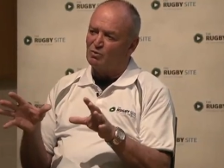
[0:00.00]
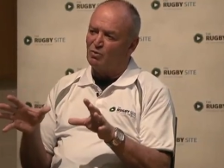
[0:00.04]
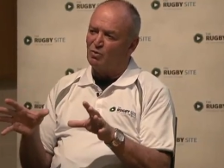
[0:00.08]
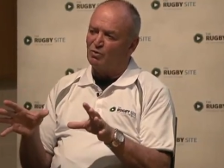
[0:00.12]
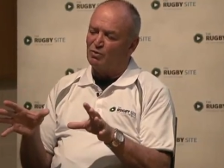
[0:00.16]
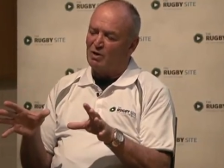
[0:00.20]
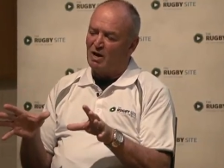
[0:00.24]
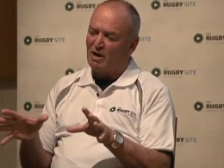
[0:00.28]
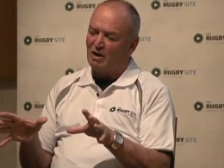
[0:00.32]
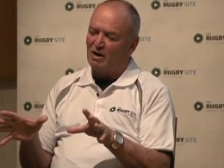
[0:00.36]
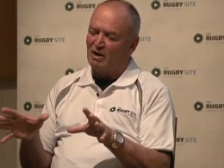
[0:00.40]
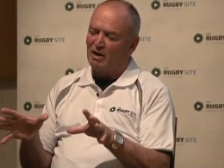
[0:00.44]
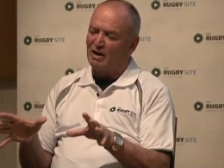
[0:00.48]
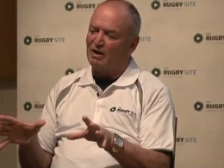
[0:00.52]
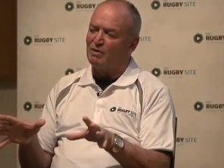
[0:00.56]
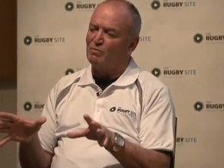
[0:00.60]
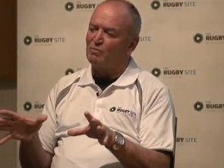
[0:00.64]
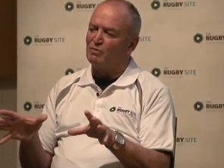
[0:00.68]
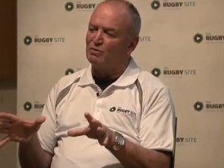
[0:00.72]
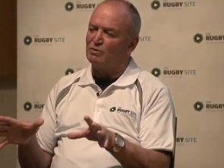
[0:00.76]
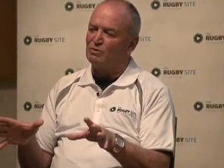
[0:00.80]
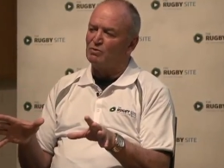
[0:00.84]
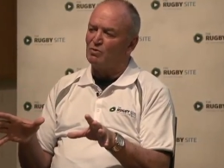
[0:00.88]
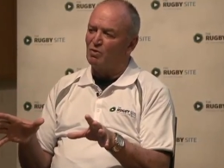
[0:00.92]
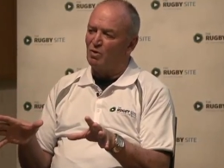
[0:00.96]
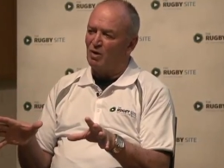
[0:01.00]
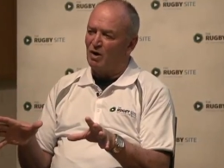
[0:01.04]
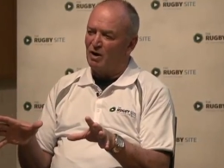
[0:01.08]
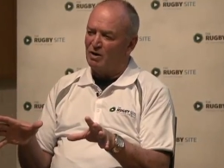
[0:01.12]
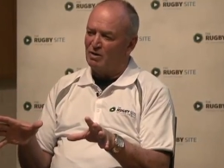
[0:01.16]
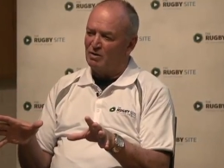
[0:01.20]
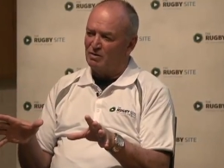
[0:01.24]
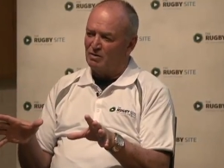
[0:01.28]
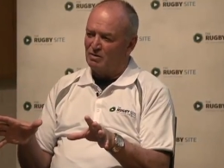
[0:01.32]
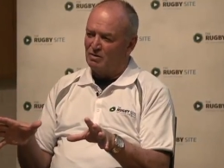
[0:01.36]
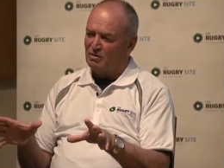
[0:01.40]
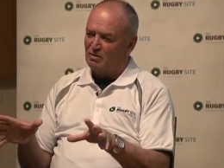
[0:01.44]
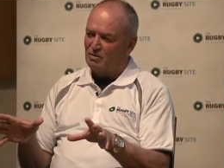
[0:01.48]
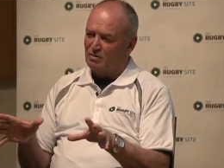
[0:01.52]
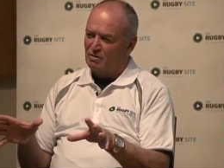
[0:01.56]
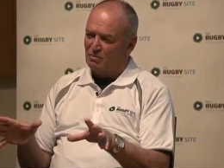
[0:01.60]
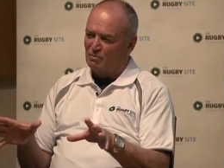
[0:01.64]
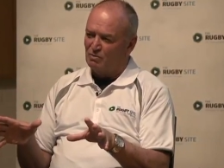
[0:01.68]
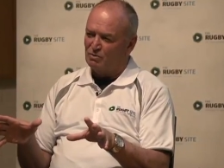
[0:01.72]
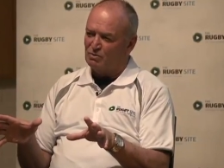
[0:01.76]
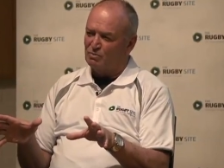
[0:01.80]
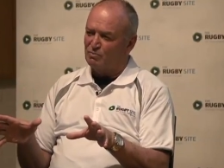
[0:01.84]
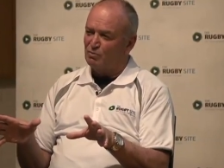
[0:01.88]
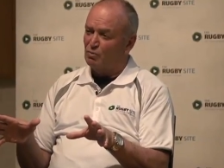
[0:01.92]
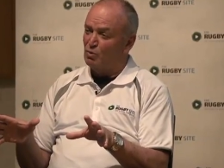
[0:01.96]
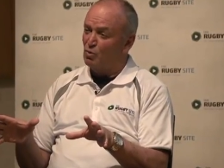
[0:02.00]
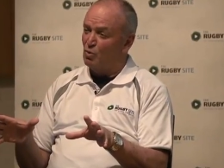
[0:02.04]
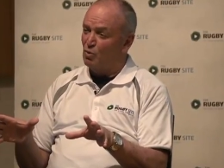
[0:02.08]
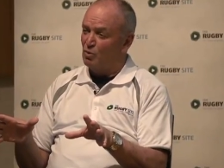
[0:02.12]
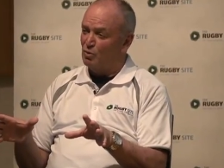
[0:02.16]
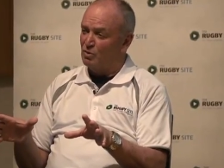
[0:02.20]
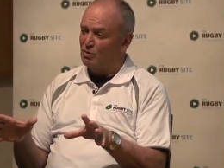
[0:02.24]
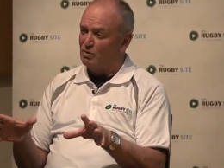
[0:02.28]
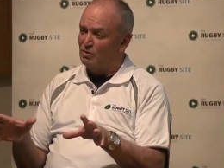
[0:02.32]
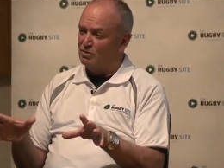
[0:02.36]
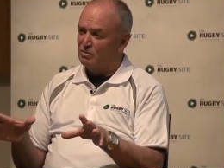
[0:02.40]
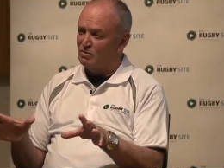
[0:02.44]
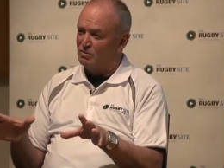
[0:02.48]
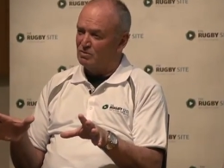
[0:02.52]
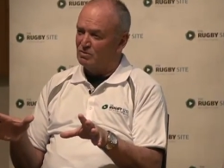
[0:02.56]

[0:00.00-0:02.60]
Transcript: sure that link was right was important.